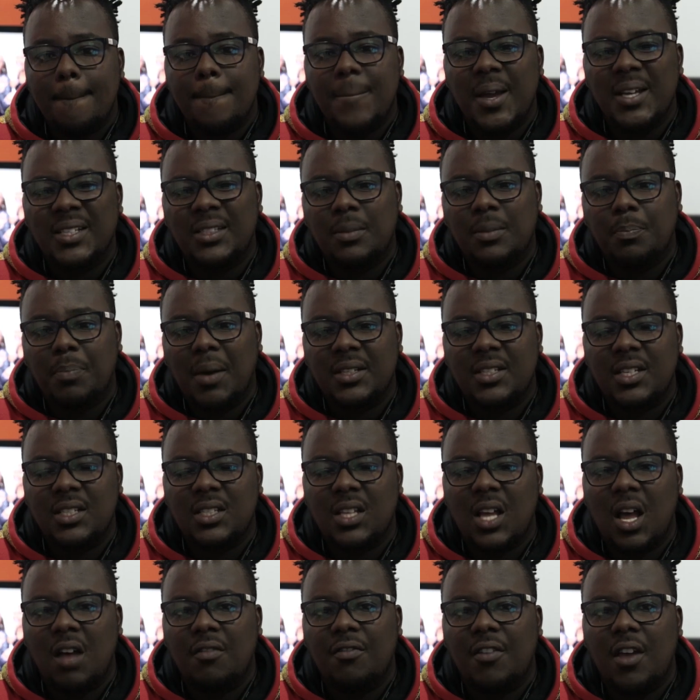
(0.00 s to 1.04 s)
Best purchase
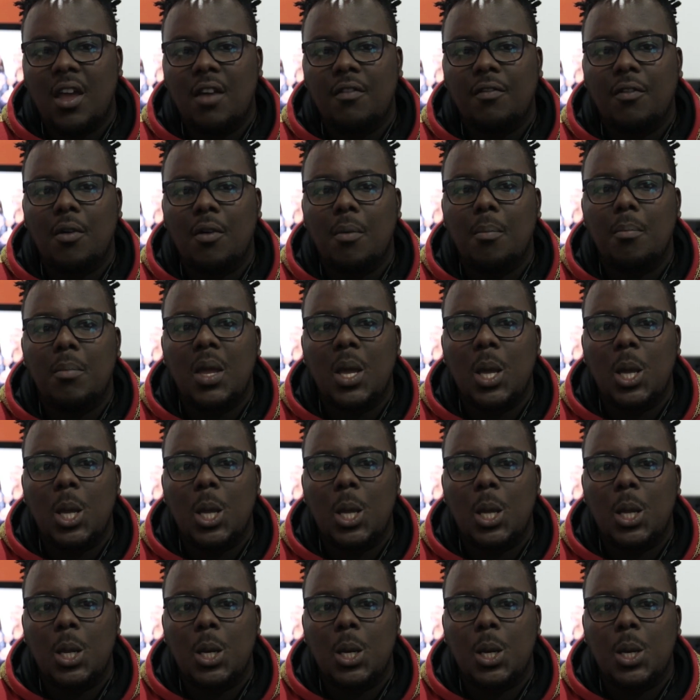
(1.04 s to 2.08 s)
I've ever
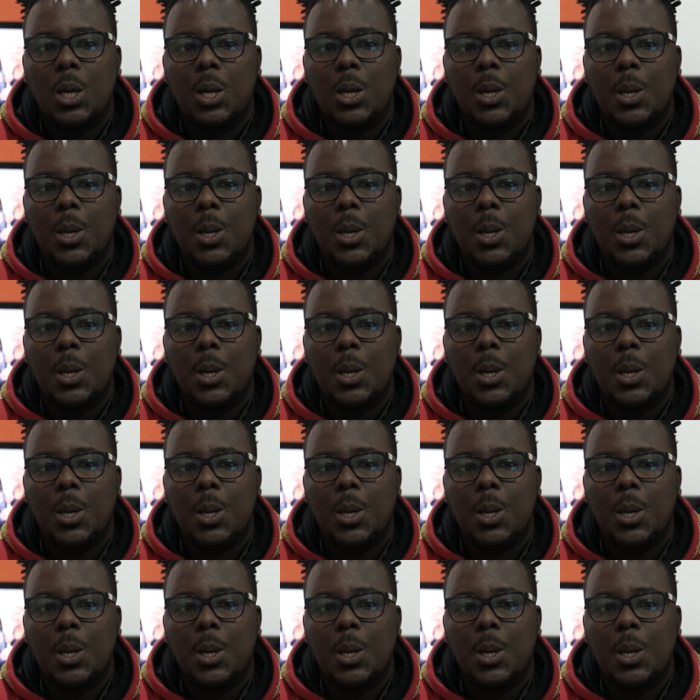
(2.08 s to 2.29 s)
made.